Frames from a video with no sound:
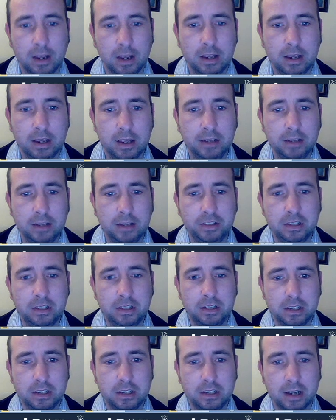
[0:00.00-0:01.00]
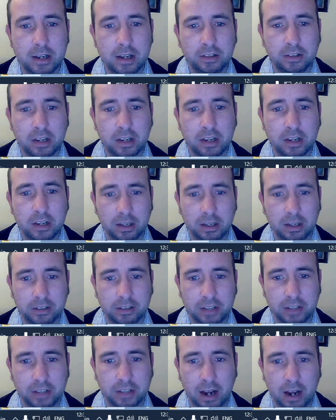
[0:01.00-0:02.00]
ECDSA is the
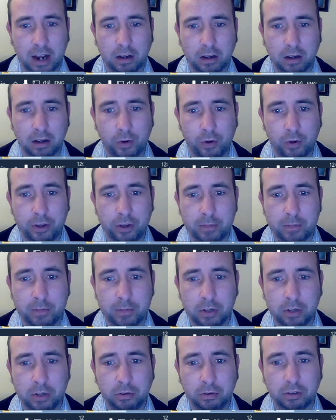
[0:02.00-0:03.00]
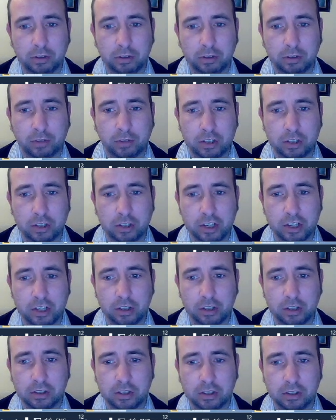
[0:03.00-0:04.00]
algorithm used for digital
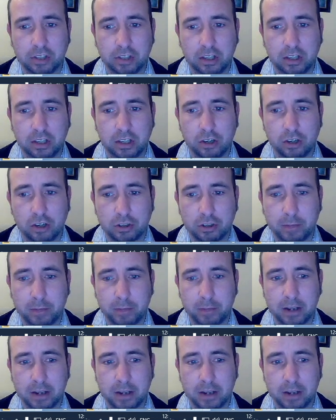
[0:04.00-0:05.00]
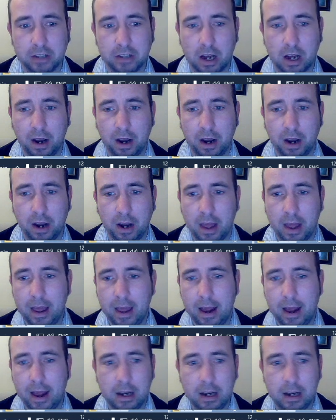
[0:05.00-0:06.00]
signatures based on
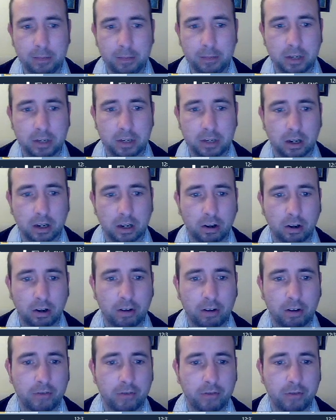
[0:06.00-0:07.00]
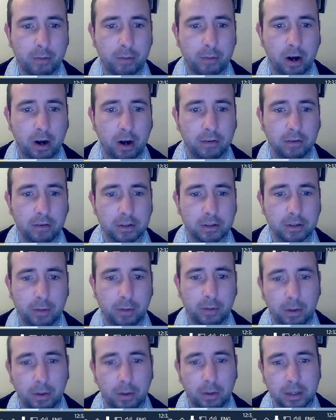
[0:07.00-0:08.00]
elliptic curve private
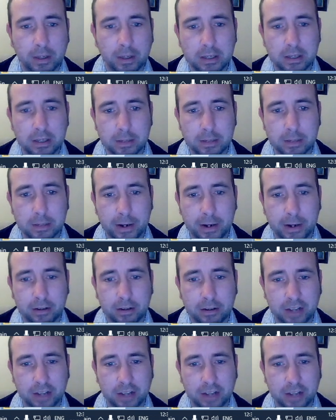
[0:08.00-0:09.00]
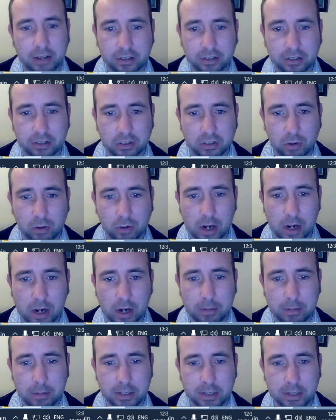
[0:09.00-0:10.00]
public key pairs as
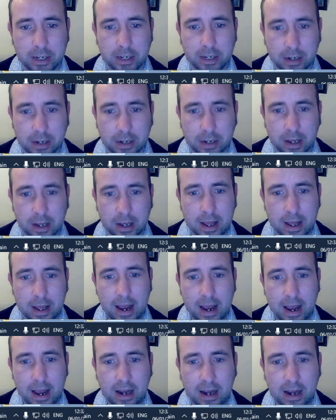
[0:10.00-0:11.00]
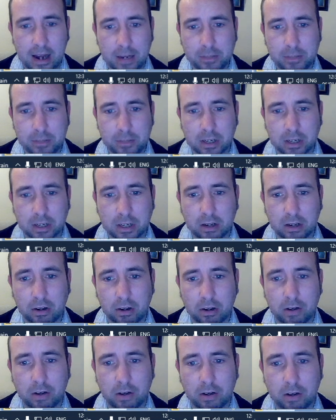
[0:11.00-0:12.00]
described in elliptic
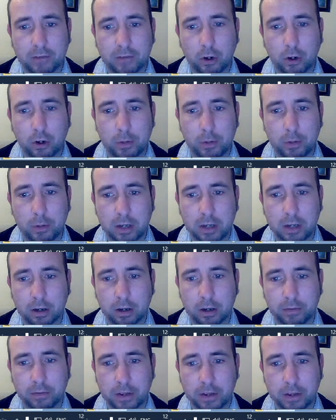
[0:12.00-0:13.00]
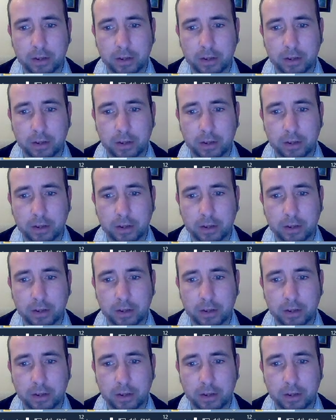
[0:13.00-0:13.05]
curve cryptography.